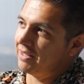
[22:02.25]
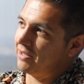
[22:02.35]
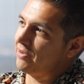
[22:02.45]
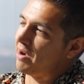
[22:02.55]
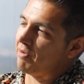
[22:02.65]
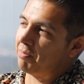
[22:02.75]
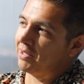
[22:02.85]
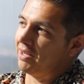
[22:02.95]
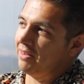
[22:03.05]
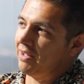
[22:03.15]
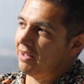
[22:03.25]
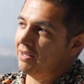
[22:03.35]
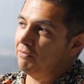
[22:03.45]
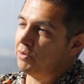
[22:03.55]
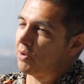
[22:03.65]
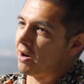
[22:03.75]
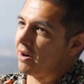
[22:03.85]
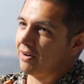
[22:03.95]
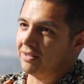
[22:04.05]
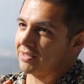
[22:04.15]
Like you're not replicating that. And if you
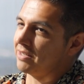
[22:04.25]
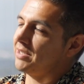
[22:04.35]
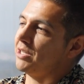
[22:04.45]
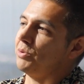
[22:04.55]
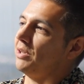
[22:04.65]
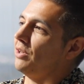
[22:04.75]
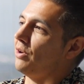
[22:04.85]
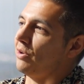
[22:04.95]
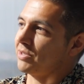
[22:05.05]
are, it's going to take you a long